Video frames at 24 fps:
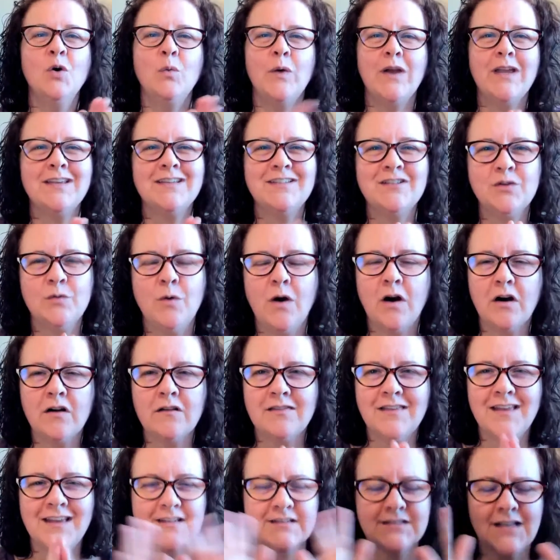We can do hard
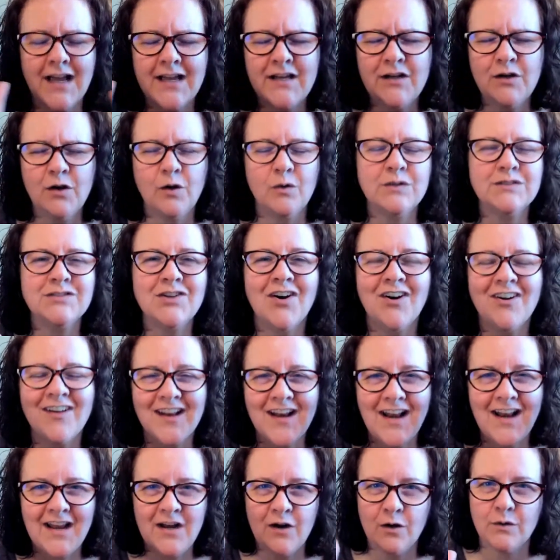things. I know it's hard
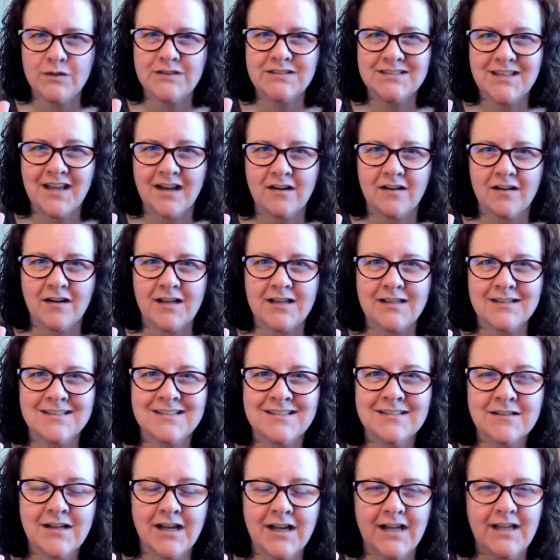and I know it's scary.
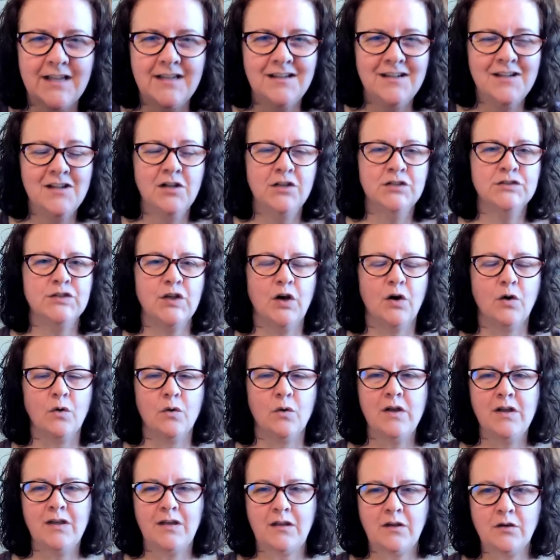Okay. So
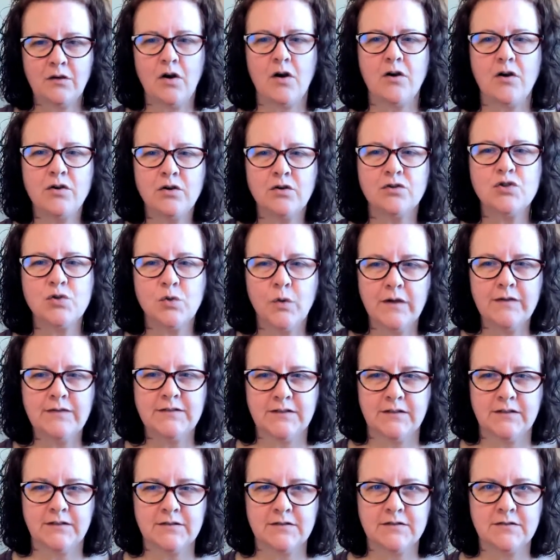here are your
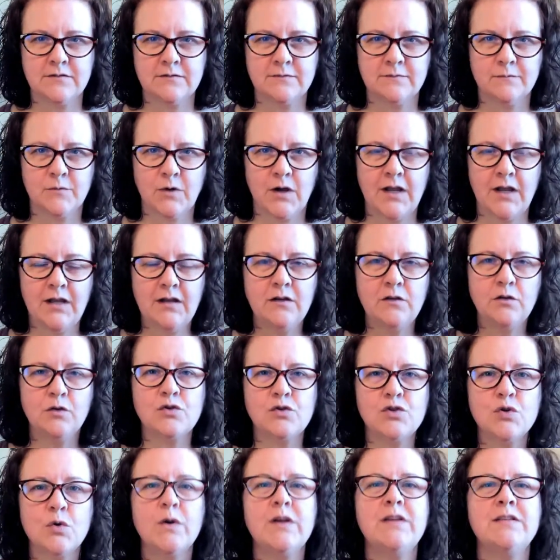choices, right? Your
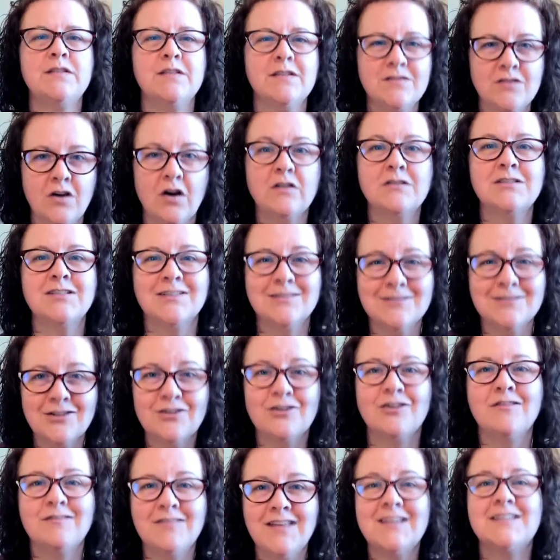choices are to
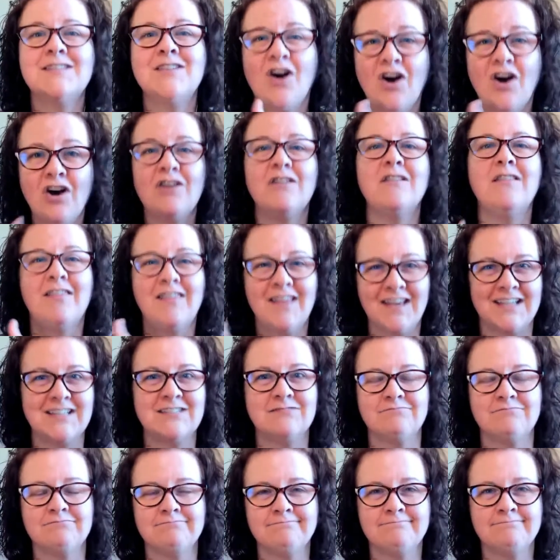learn this hard thing.
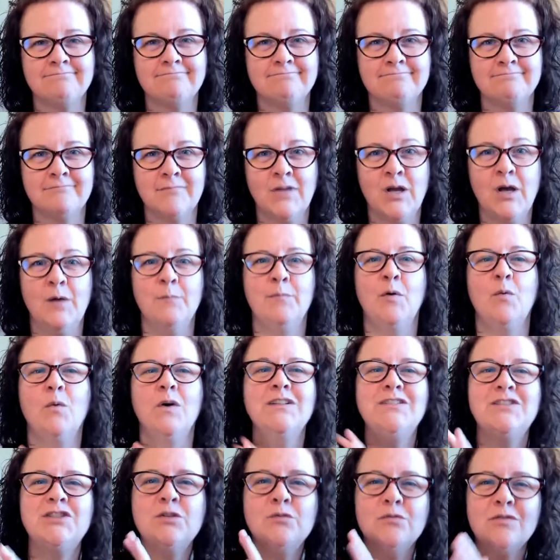But
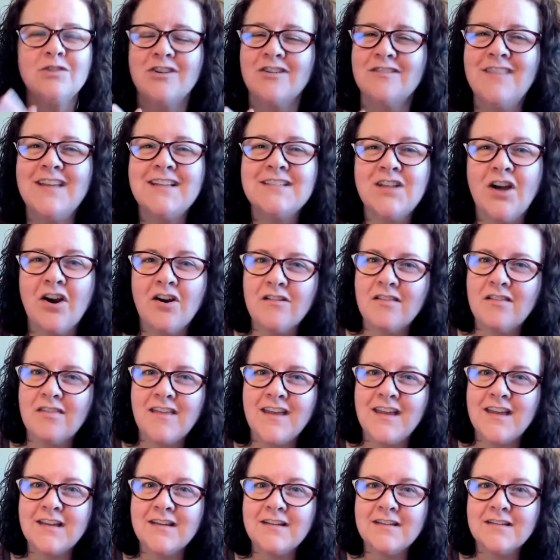once you learn this hard
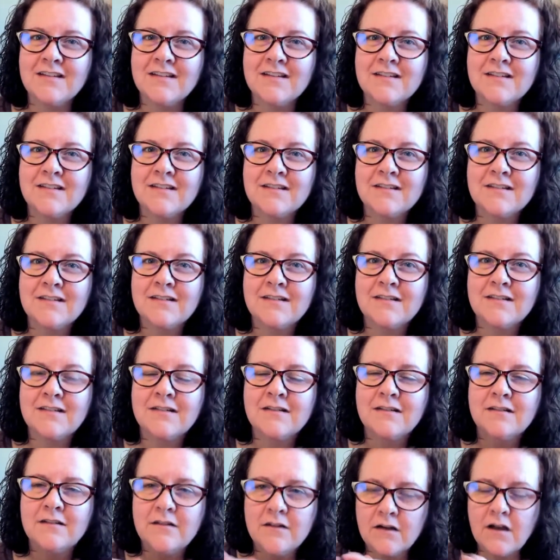thing,
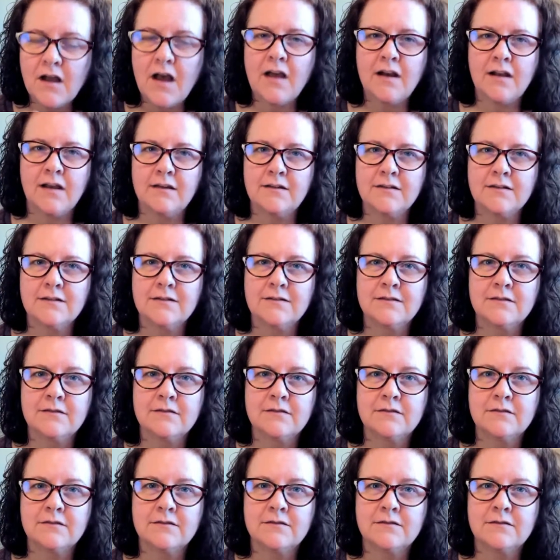you got it.
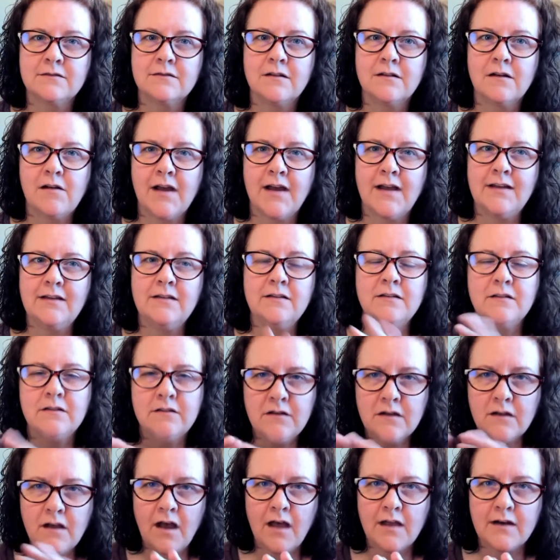Okay.
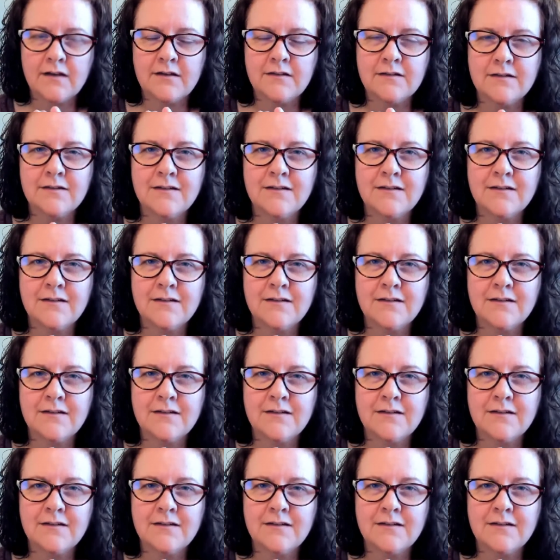You got it.